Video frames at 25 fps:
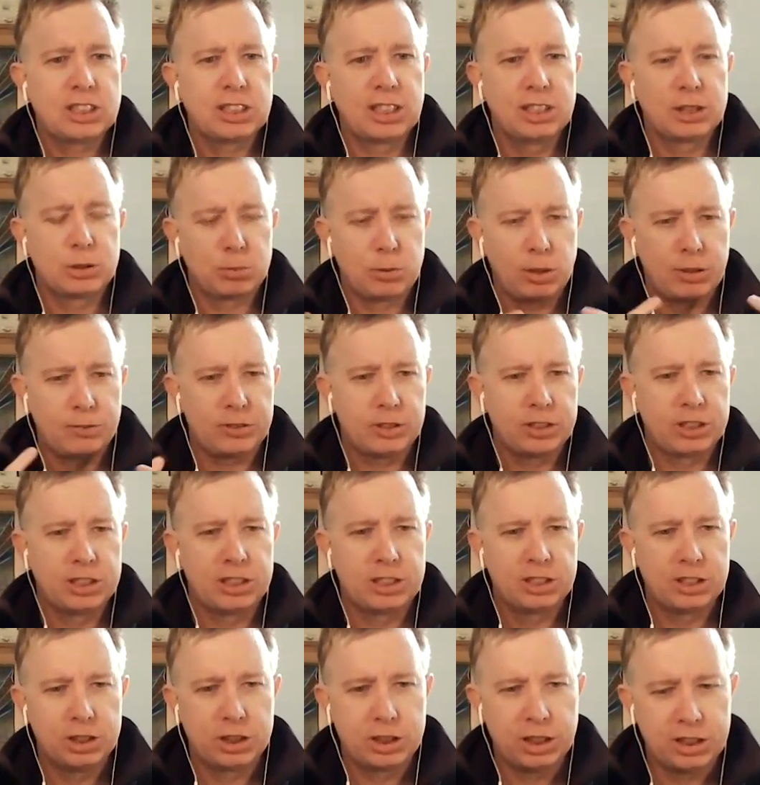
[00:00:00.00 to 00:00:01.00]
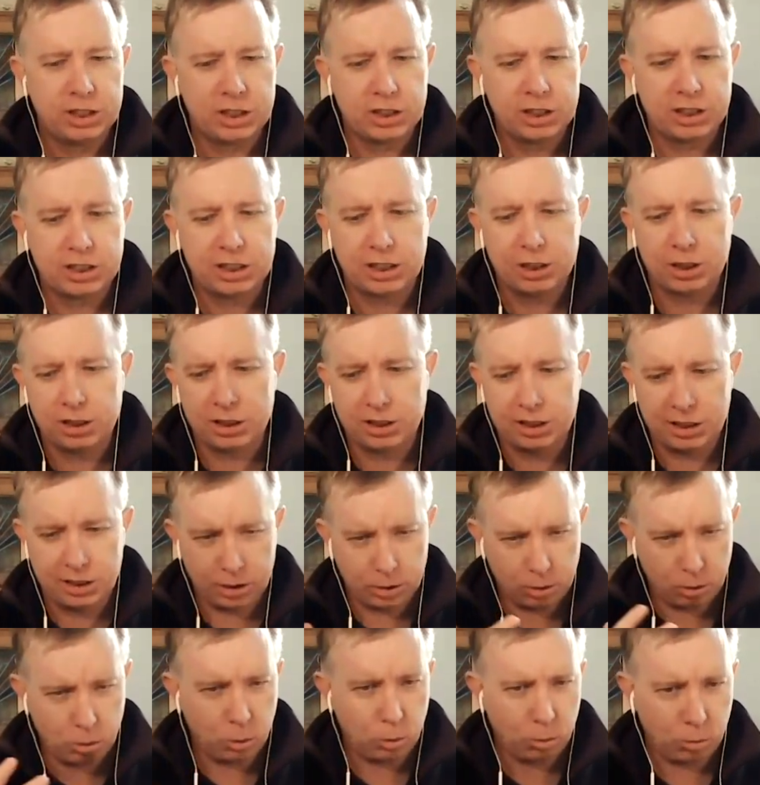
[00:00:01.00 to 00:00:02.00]
There's references to Jesus in
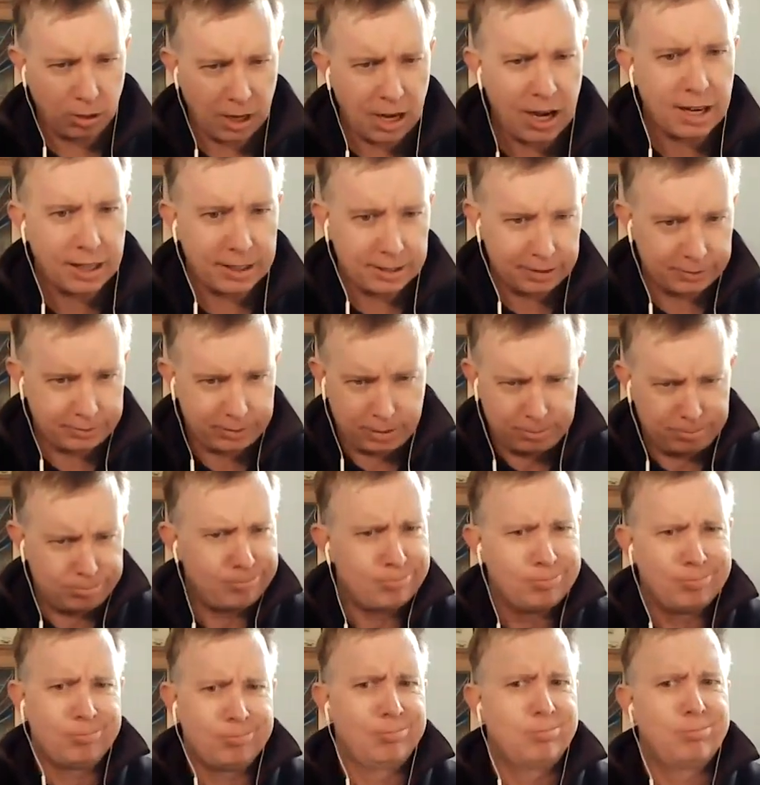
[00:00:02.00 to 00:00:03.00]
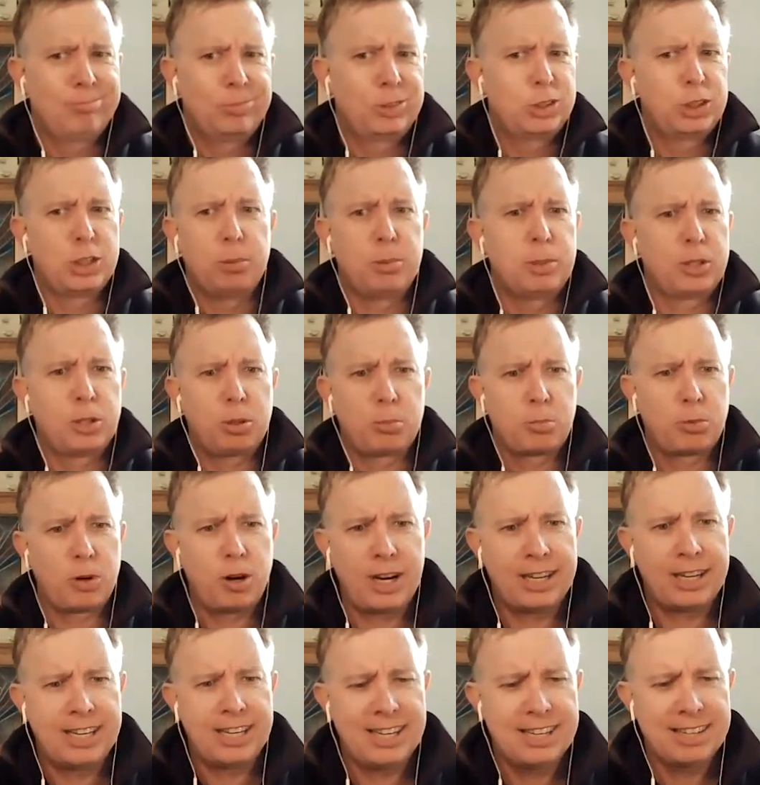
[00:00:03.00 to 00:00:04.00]
the Quran, if I'm assuming I'm
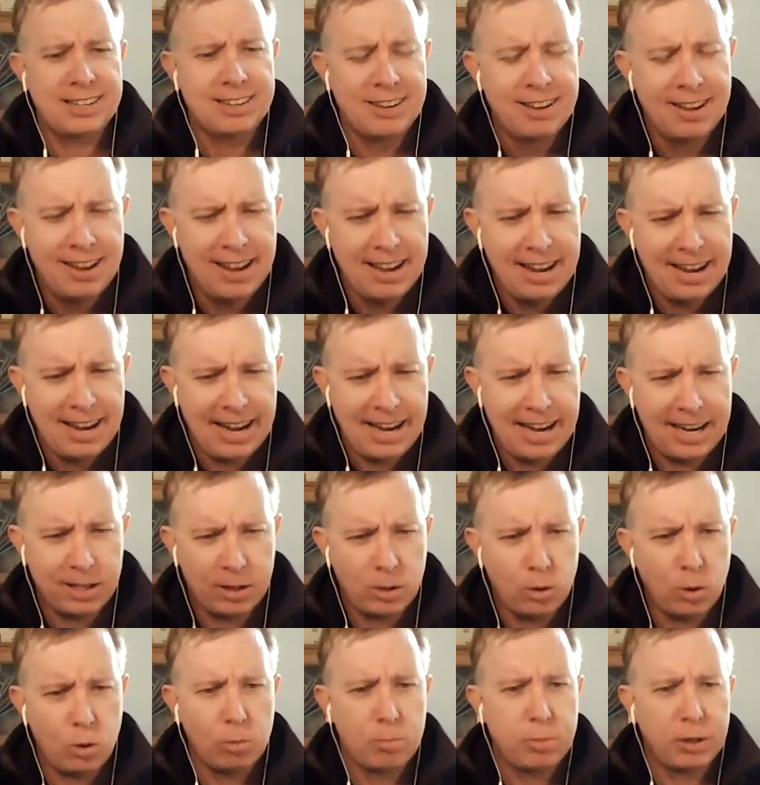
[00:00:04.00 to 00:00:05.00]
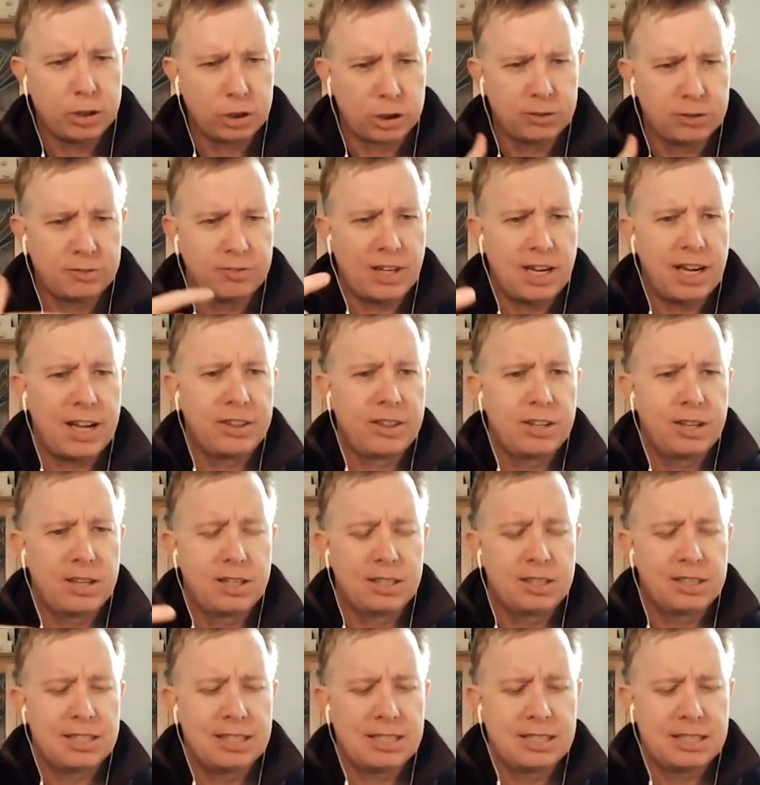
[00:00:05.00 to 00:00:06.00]
right here, and a whole bunch of
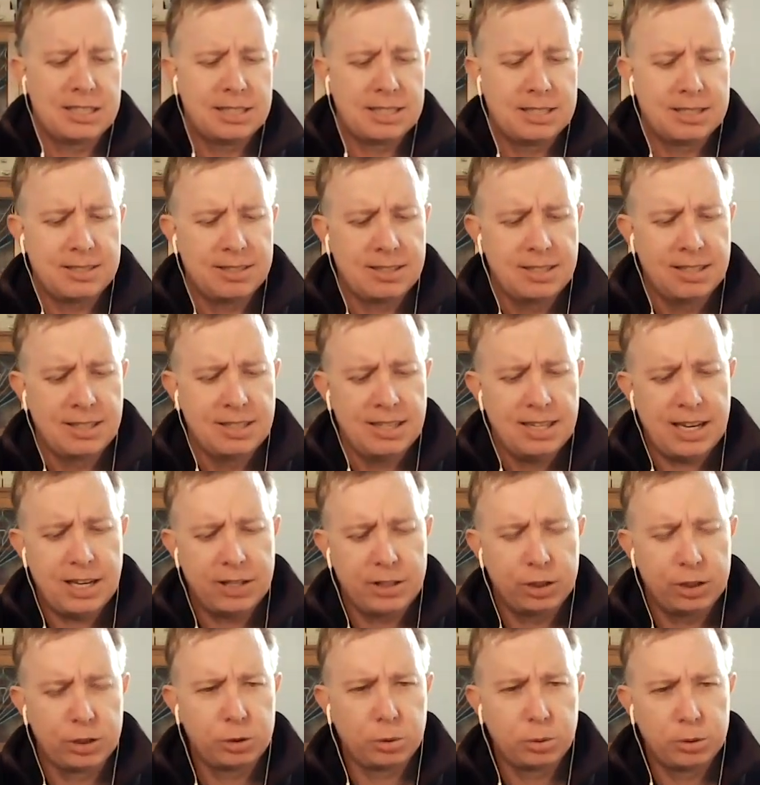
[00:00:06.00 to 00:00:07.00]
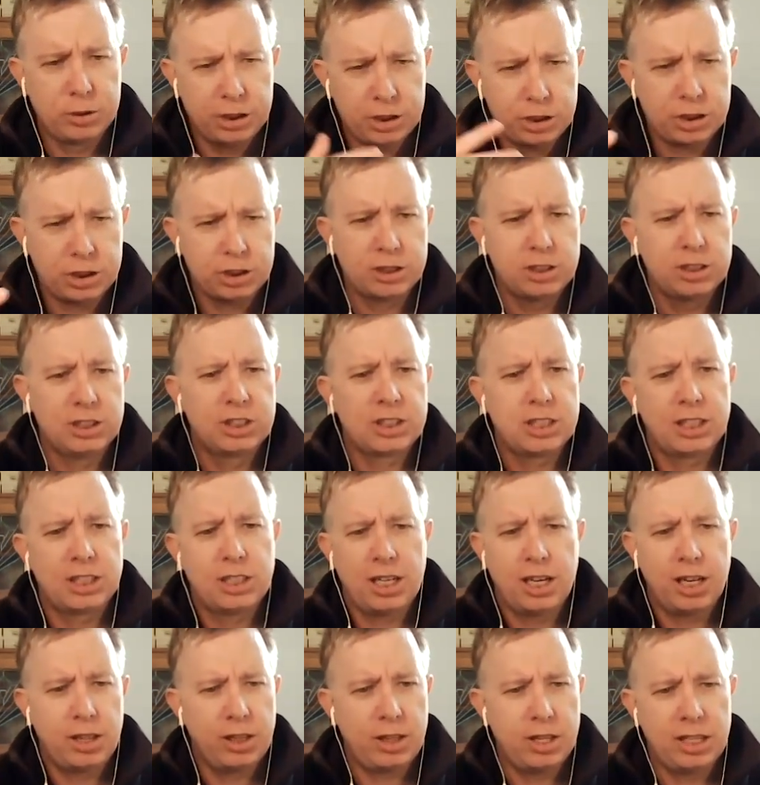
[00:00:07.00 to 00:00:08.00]
other traditions
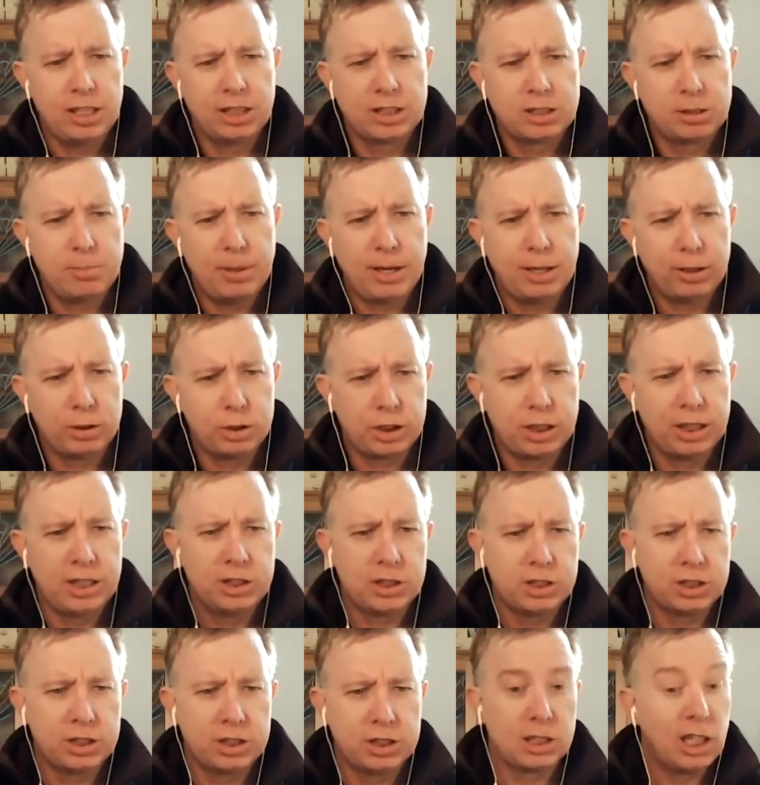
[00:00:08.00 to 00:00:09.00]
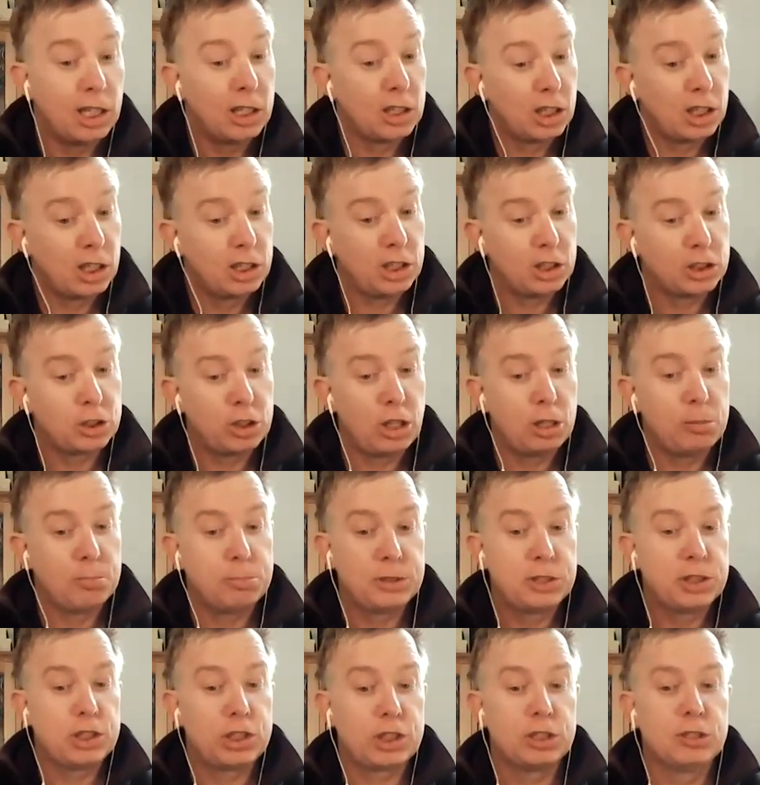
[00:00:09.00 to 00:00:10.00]
and things about Jesus and a certain
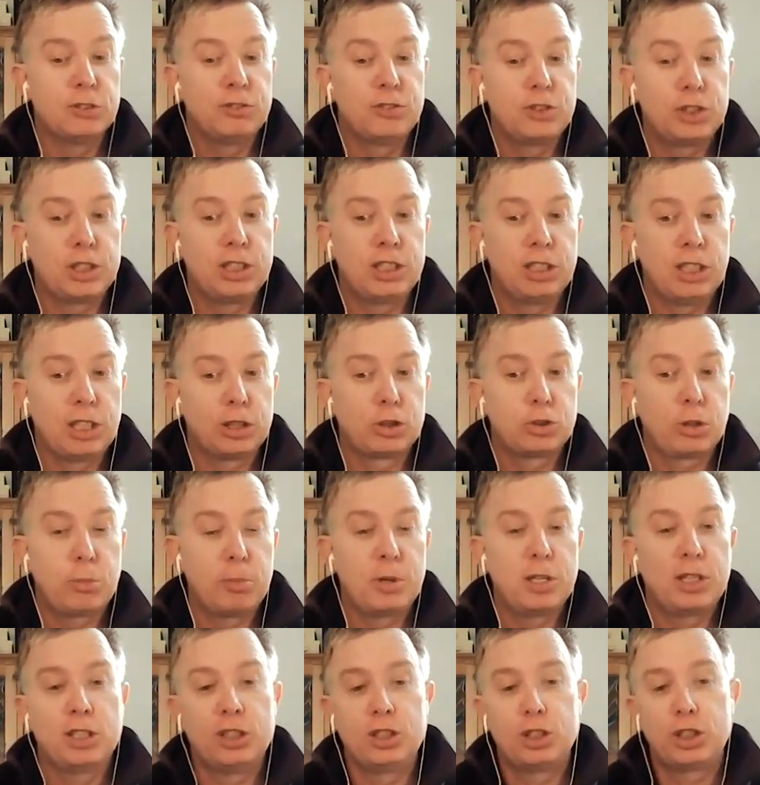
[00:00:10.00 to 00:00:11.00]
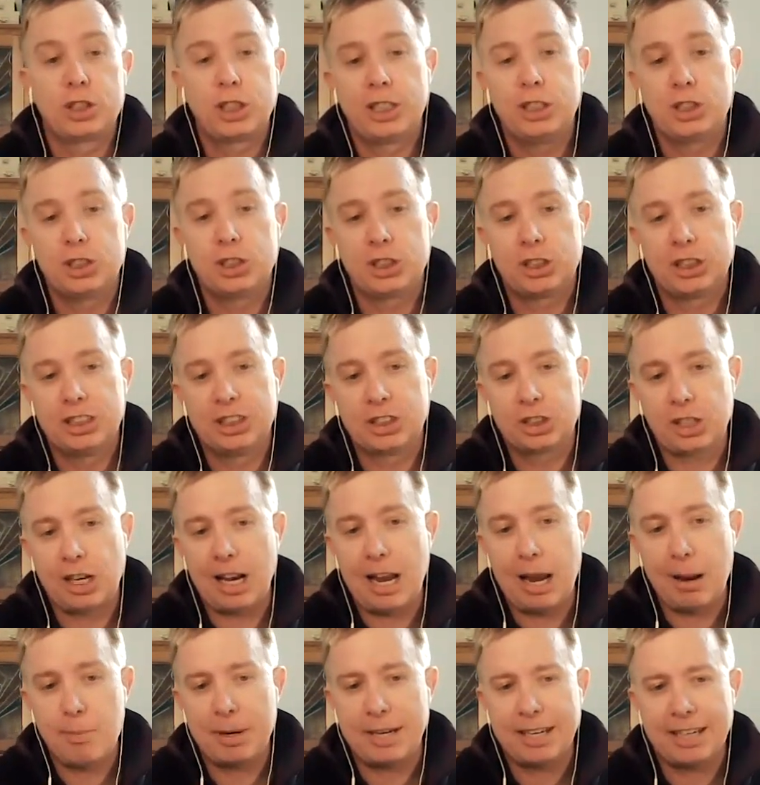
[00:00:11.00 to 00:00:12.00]
position of attributed to Jesus in
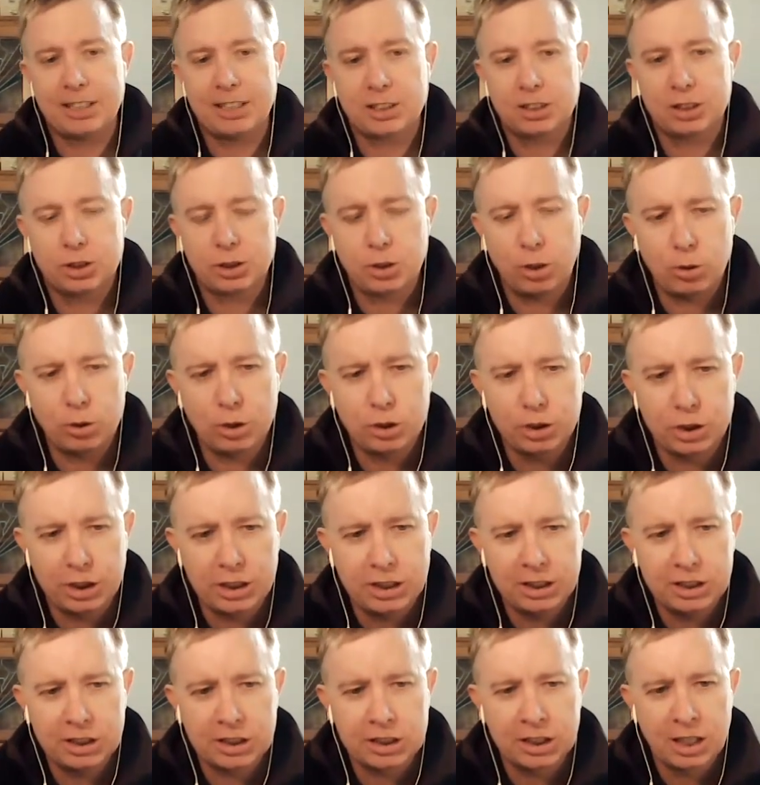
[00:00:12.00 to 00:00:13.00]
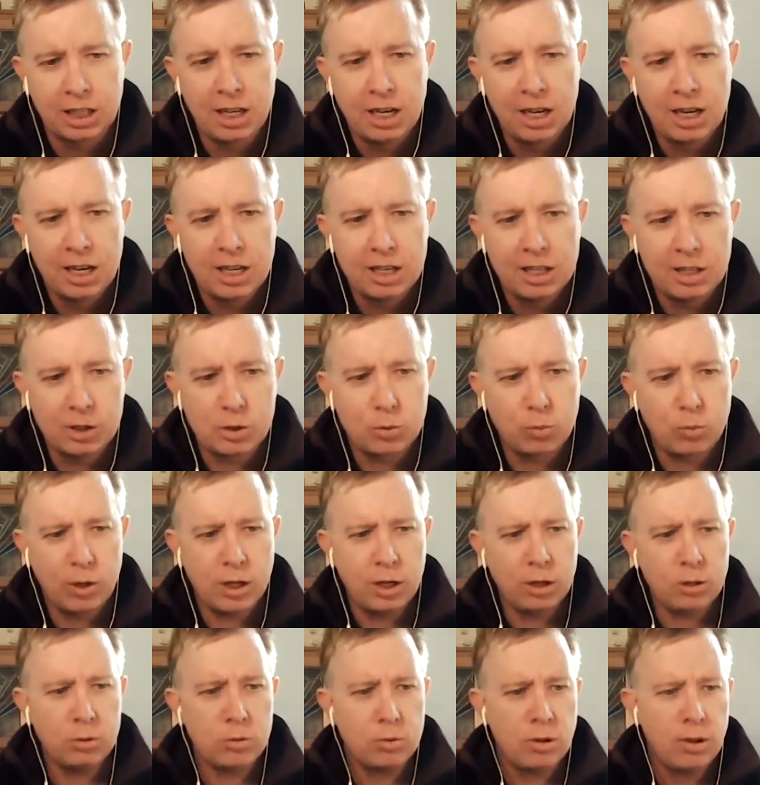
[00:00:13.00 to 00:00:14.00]
Islamic eschatologies as
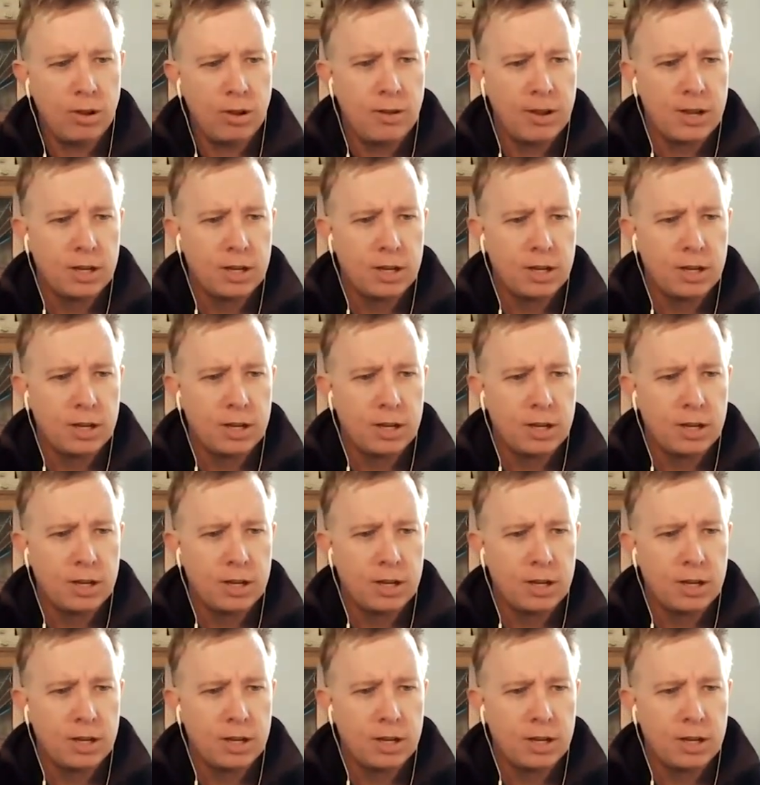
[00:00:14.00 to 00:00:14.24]
well.